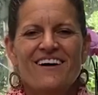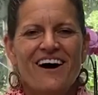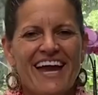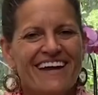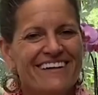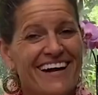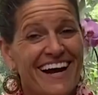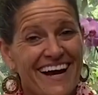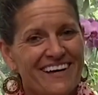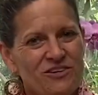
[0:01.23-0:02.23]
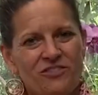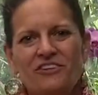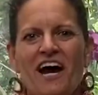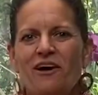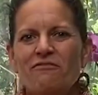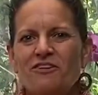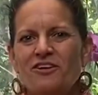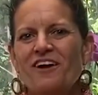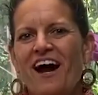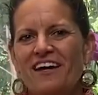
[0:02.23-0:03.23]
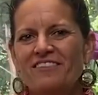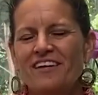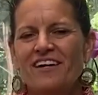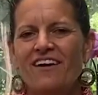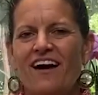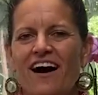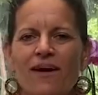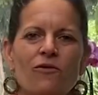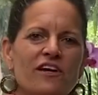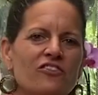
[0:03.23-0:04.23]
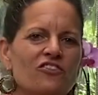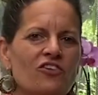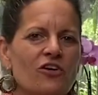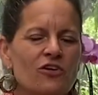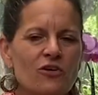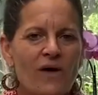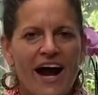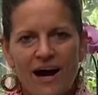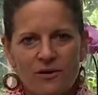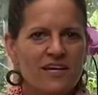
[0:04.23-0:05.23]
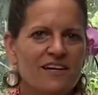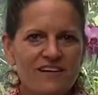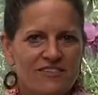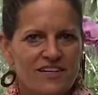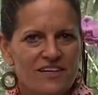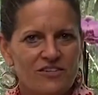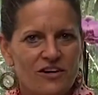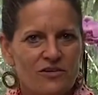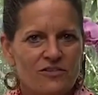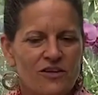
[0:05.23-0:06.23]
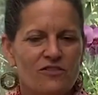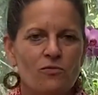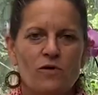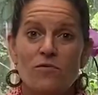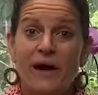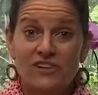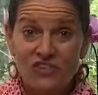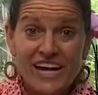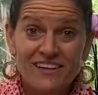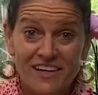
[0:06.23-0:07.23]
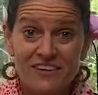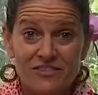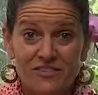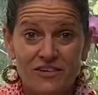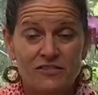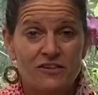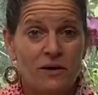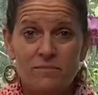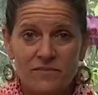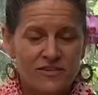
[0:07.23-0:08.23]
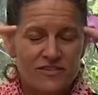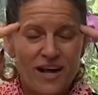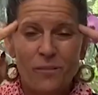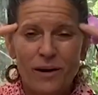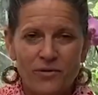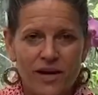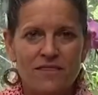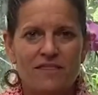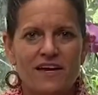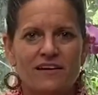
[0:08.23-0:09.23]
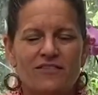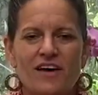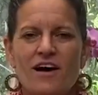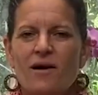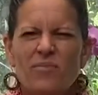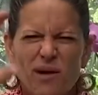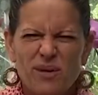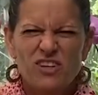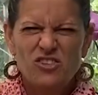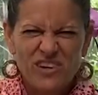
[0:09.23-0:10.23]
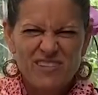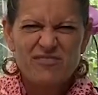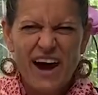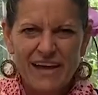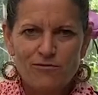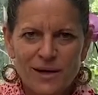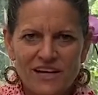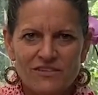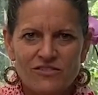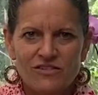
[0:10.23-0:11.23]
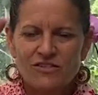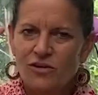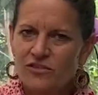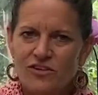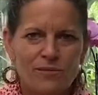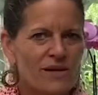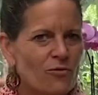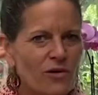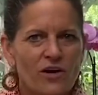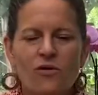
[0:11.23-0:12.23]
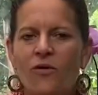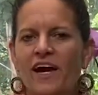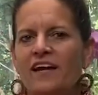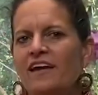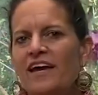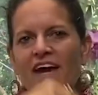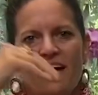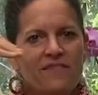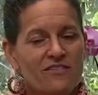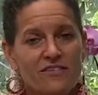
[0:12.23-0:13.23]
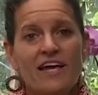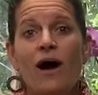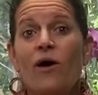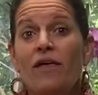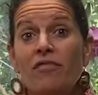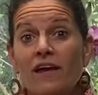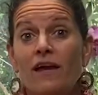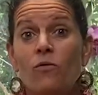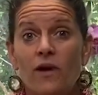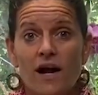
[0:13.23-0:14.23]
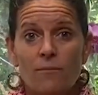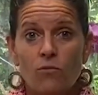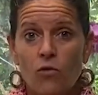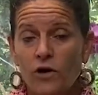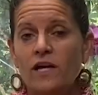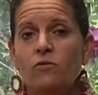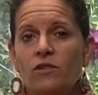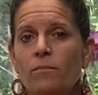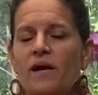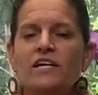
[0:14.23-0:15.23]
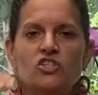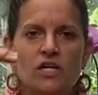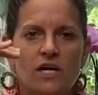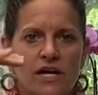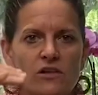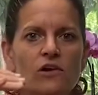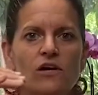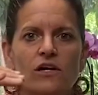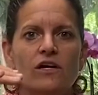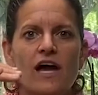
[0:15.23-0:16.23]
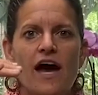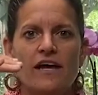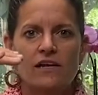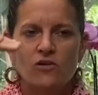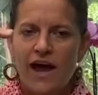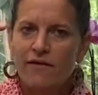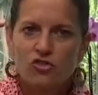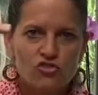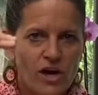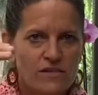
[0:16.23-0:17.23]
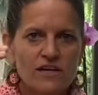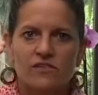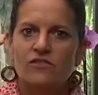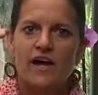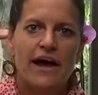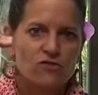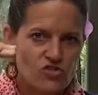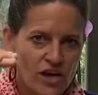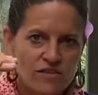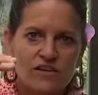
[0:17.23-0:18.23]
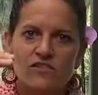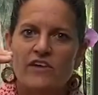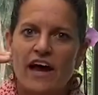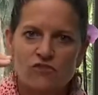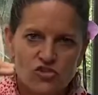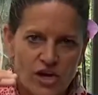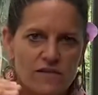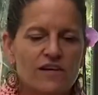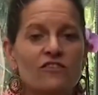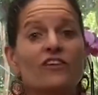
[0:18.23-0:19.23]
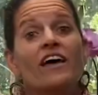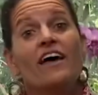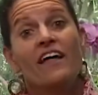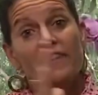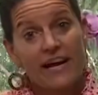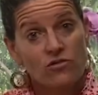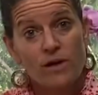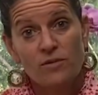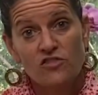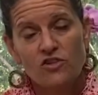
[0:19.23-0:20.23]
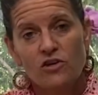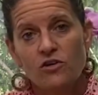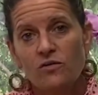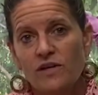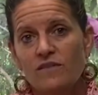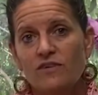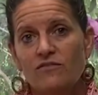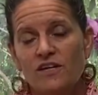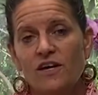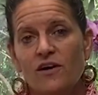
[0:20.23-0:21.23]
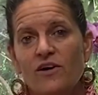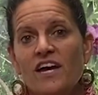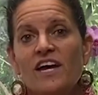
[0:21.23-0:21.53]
Okay, I got a new style for you guys here. I wanna show you how to get into ketosis with my checklist system. This is how my brain thinks, but I'm gonna do it in five minutes. So it's gonna be real quick. And this is how I think when I'm working with a patient, I look at, have you tried this? Have you tried this? Have you tried this? That's what I'm gonna show you in this video.